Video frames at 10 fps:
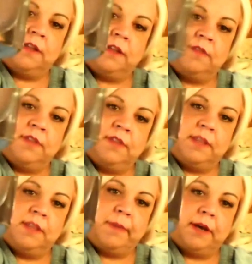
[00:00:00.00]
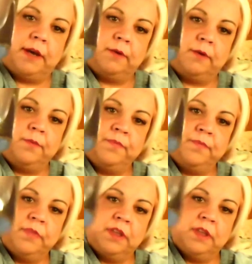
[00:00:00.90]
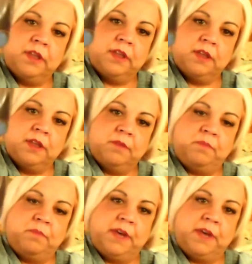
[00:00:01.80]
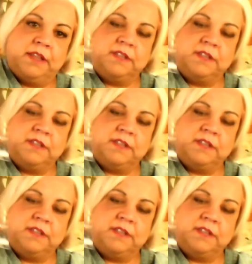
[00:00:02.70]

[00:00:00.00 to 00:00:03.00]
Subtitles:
lovely in the bottle. But this